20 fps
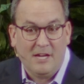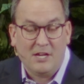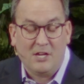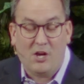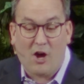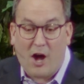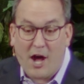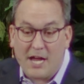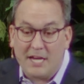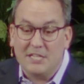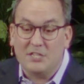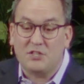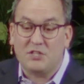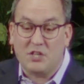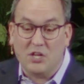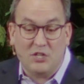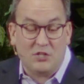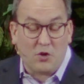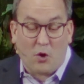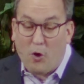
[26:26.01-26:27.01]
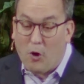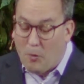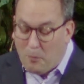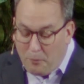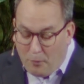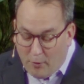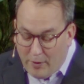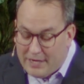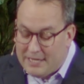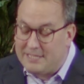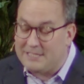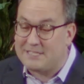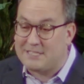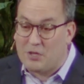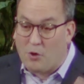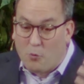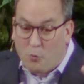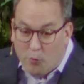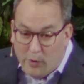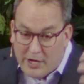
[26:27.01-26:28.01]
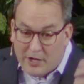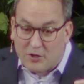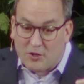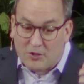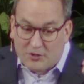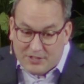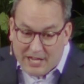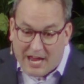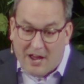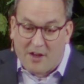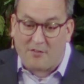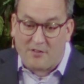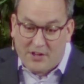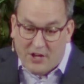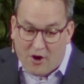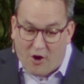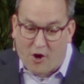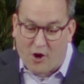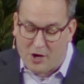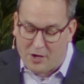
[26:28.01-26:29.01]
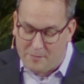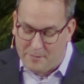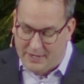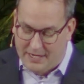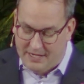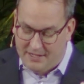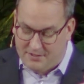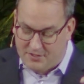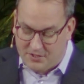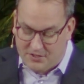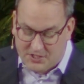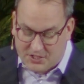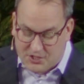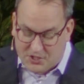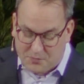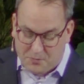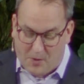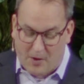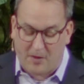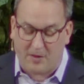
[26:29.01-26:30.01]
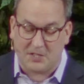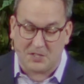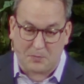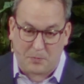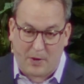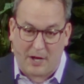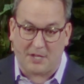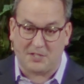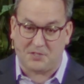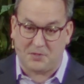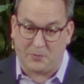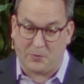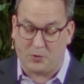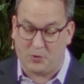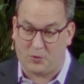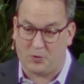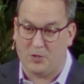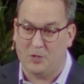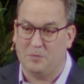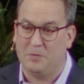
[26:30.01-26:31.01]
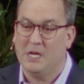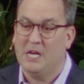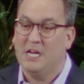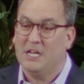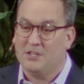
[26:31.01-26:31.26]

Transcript: God is, his whole point is to whittle down the army to the smallest possible group